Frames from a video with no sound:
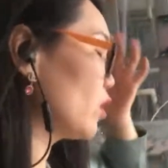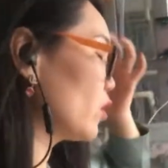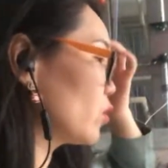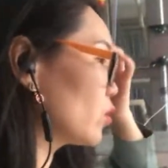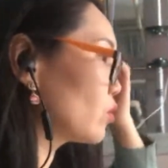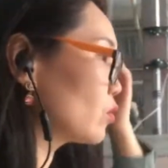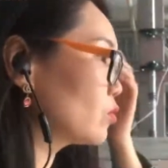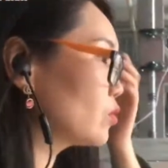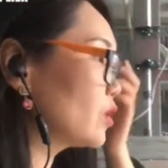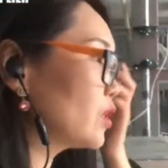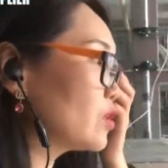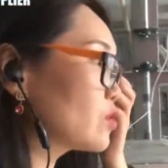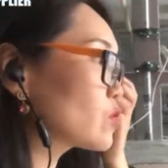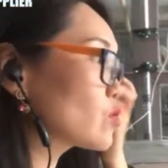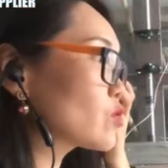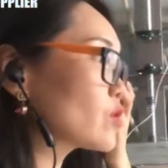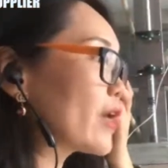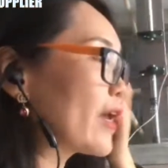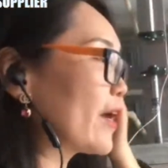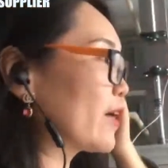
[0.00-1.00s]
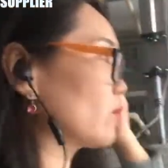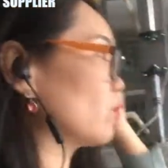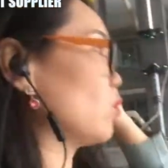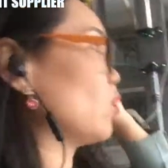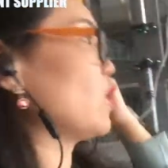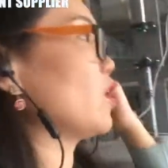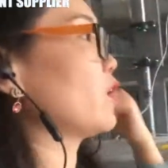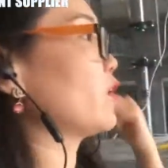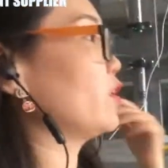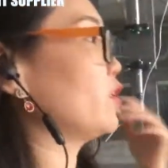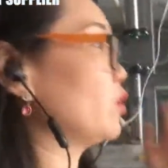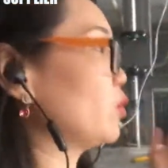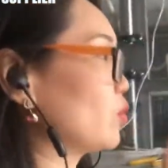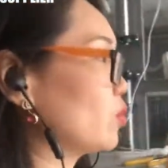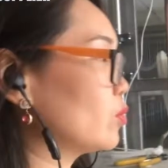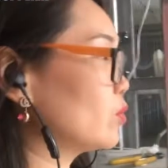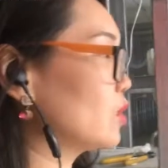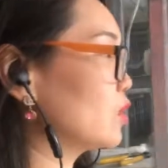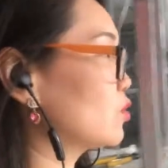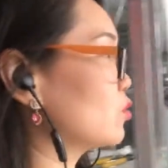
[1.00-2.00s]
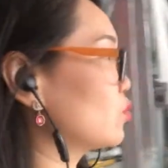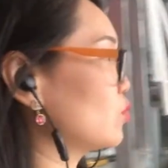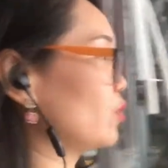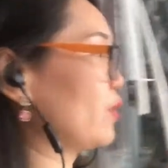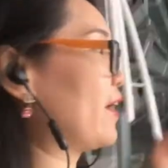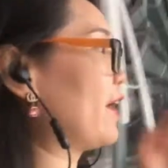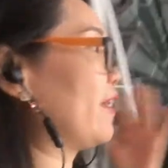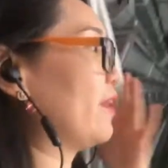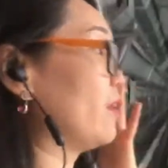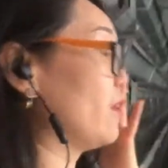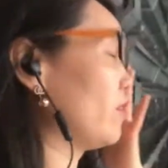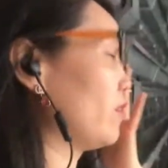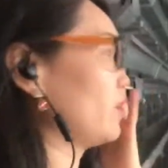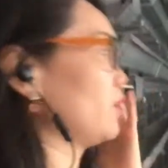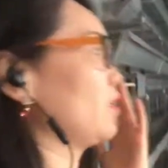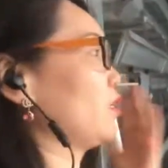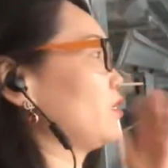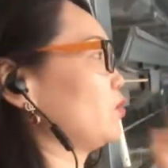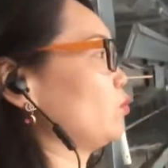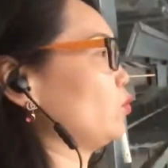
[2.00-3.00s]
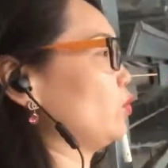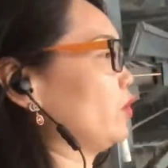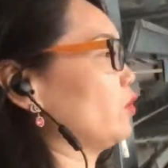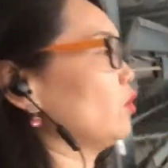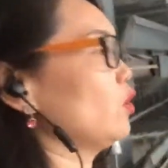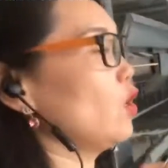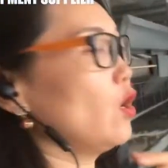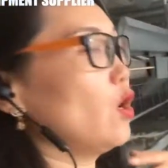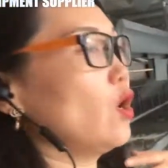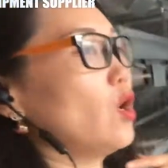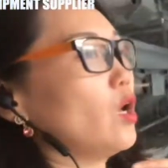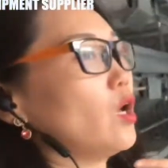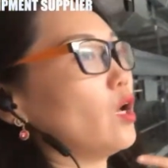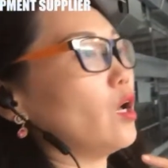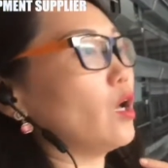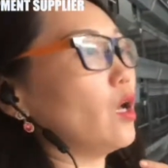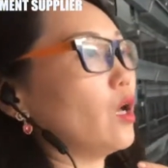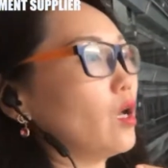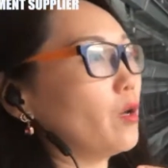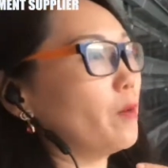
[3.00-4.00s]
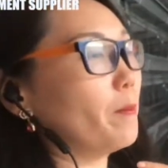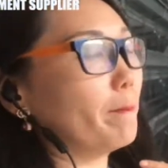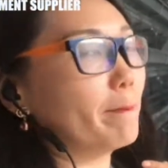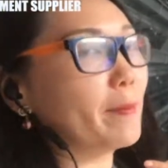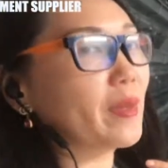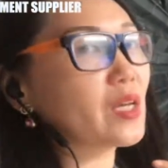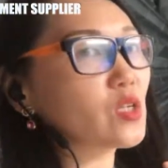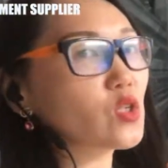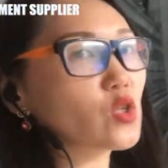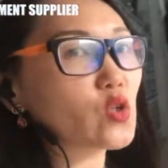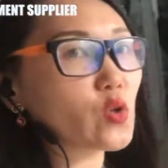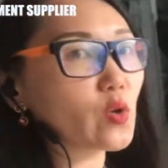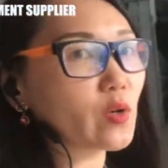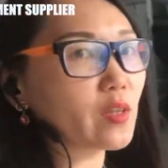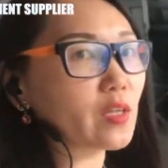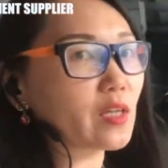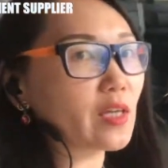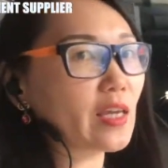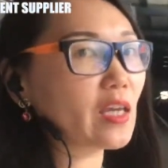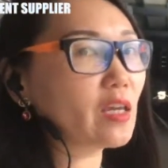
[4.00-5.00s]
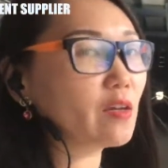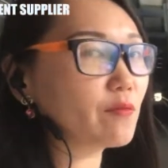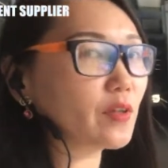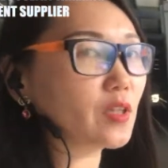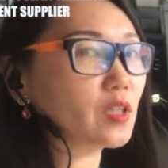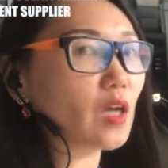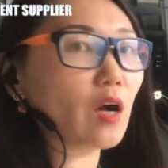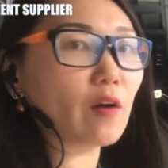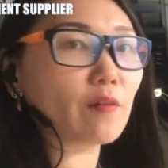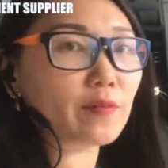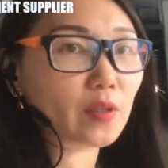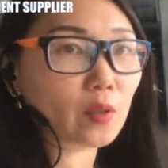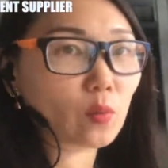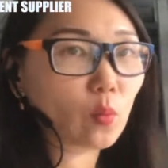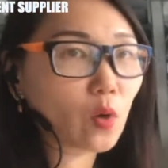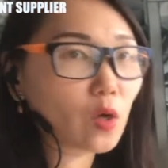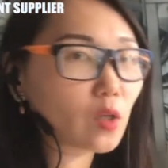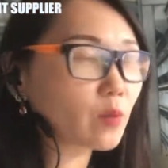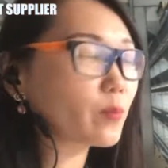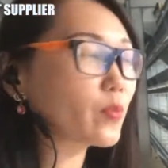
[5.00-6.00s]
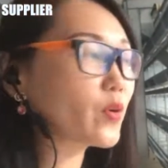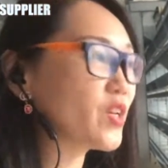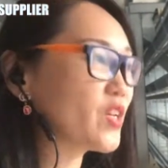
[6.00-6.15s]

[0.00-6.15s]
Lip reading: You don't need to add water, you don't need to do anything. It will make sure the even of the water